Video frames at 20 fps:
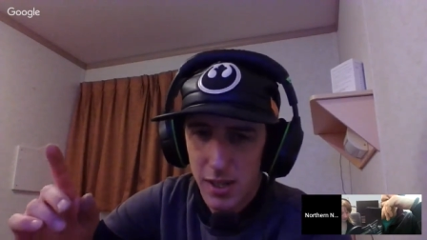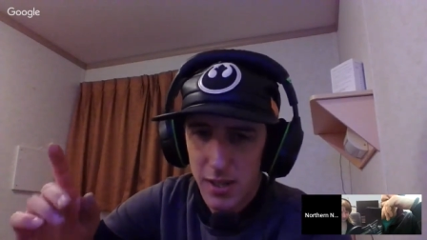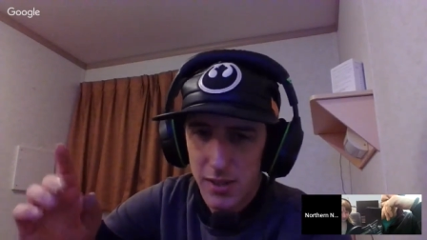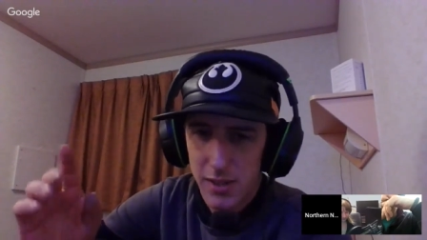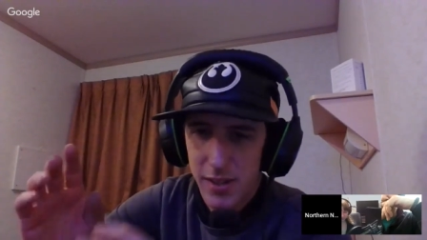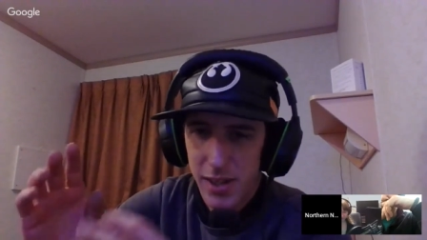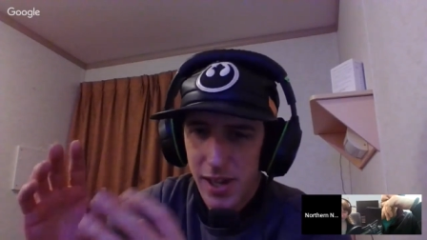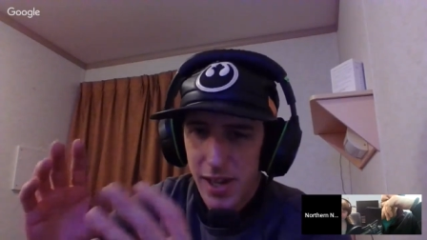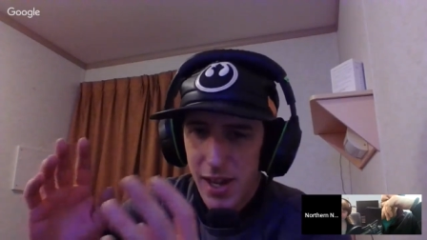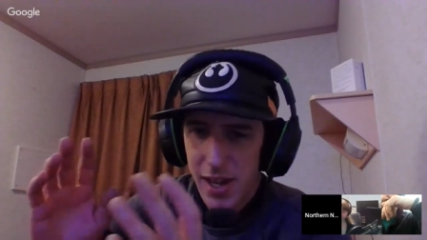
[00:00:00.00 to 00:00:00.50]

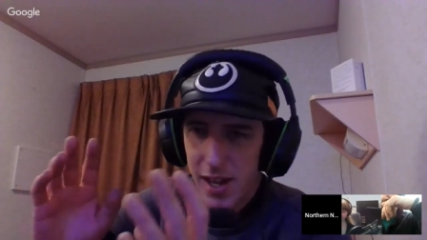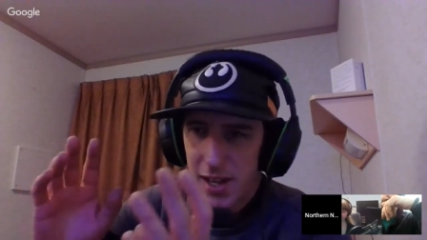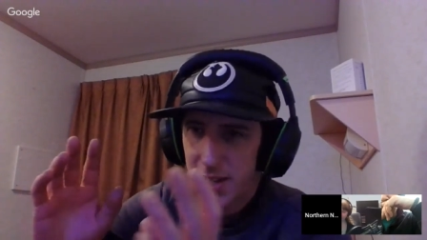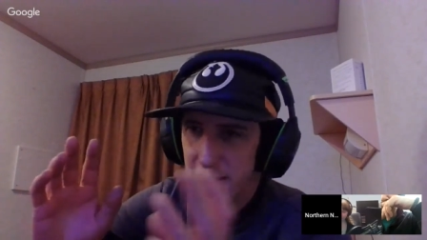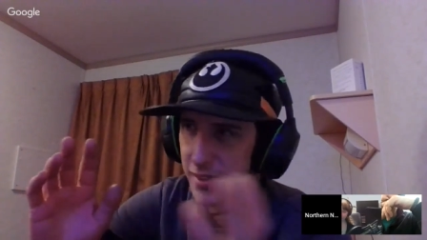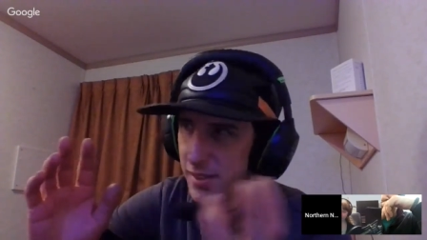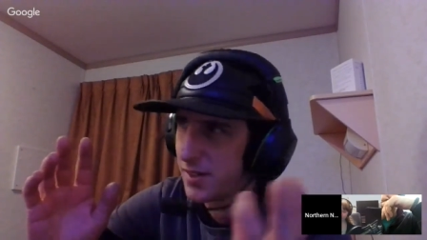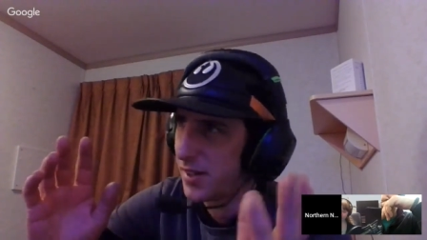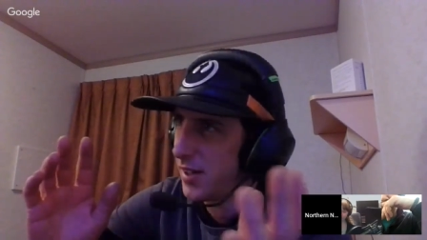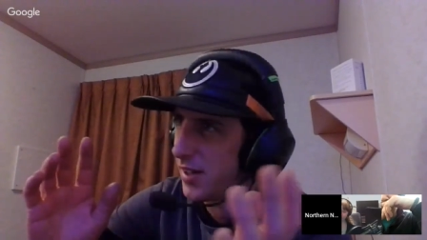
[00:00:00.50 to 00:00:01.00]
they
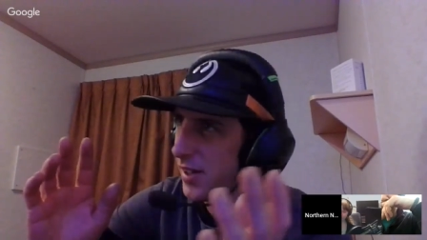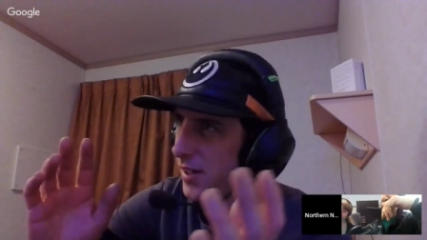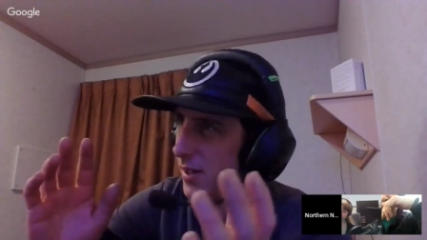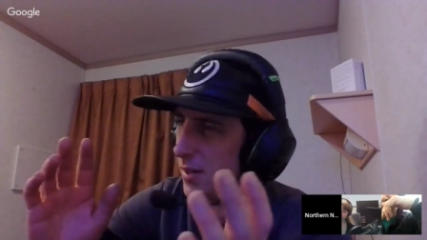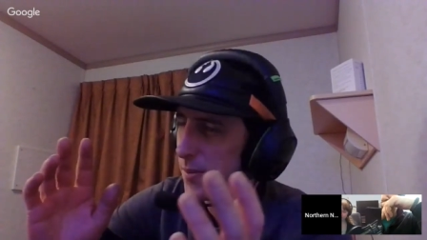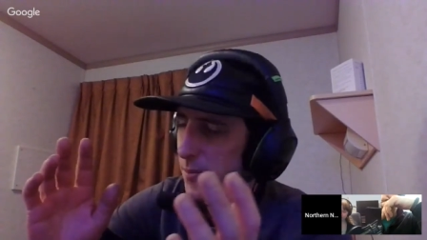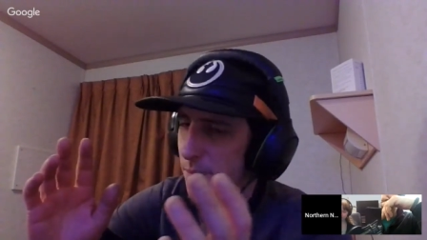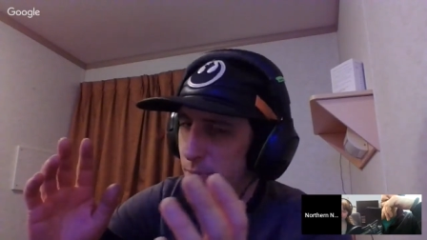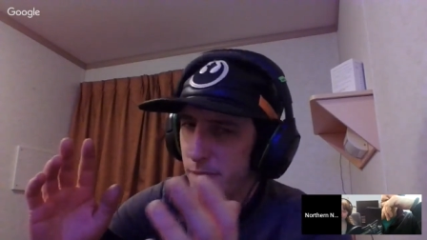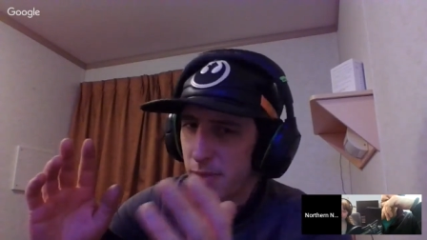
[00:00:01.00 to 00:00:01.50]
had
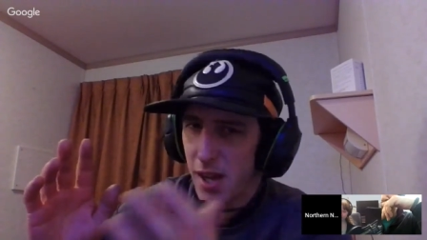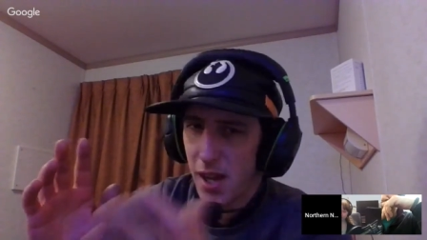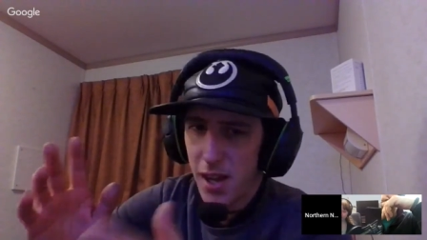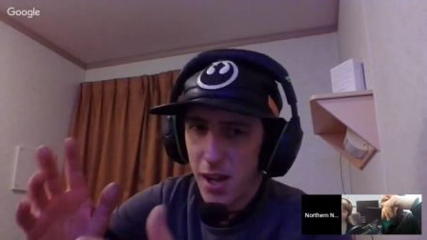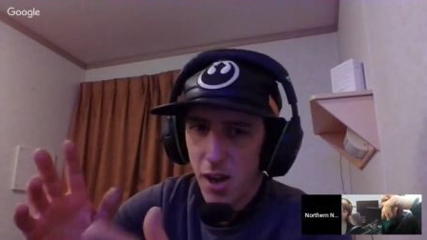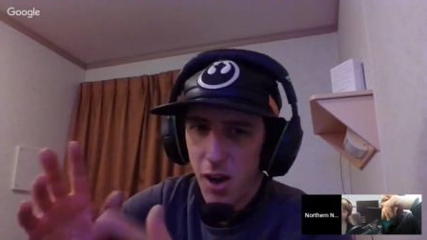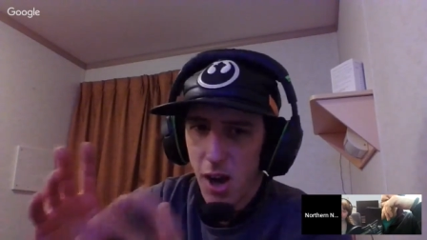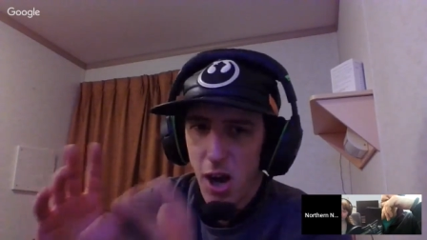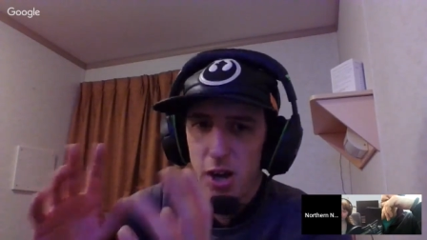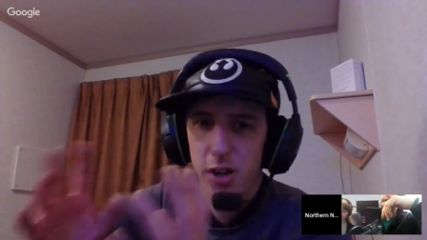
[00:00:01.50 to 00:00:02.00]

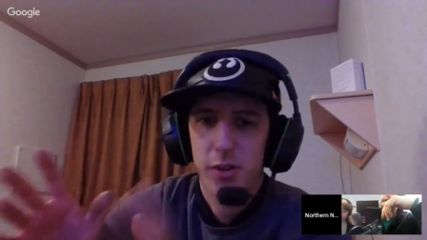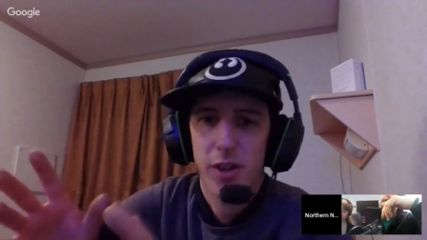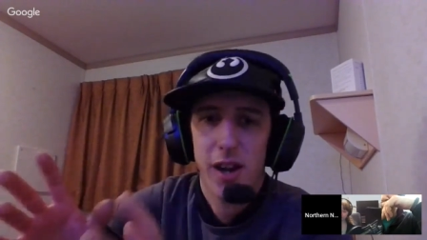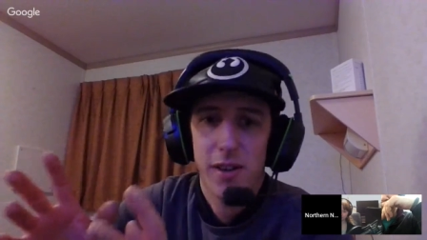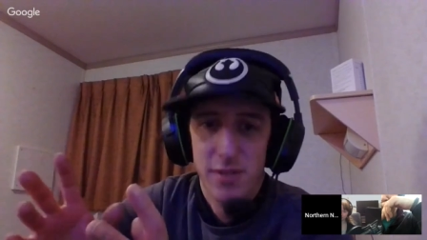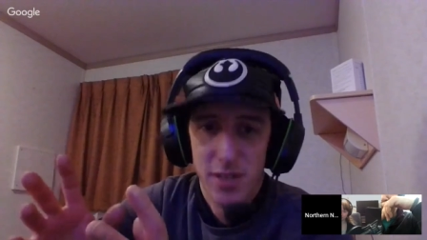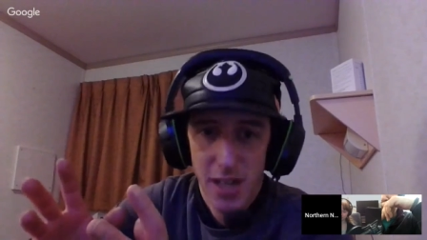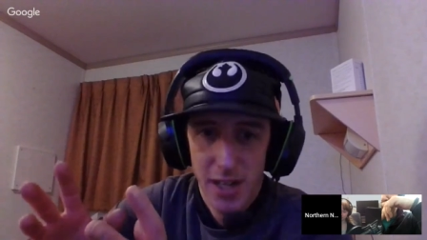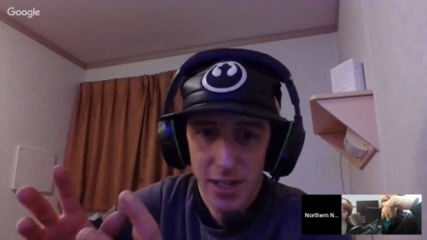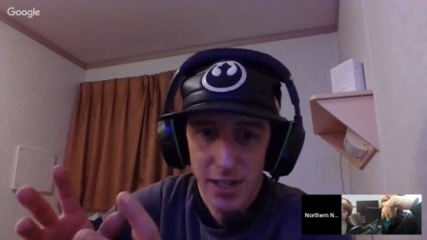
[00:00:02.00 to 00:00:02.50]
autograph
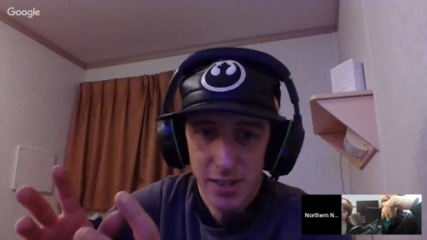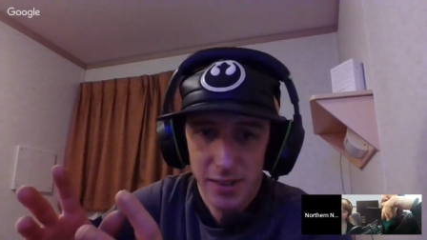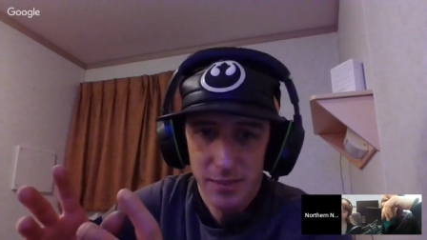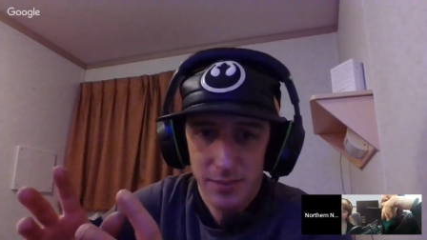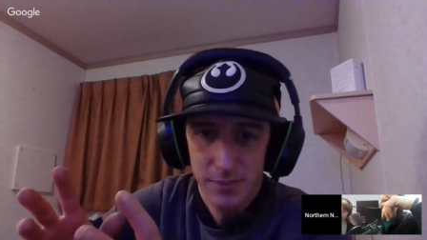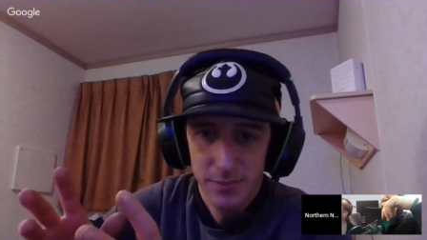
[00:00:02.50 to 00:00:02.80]
signing